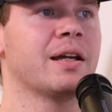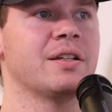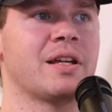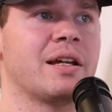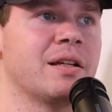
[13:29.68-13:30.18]

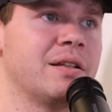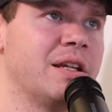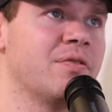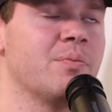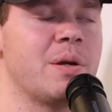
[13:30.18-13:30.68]
Because like
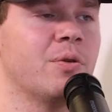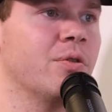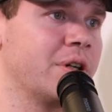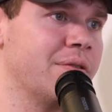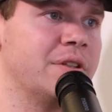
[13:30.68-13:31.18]
different people
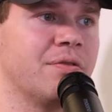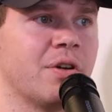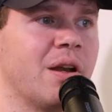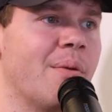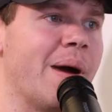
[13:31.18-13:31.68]
will give different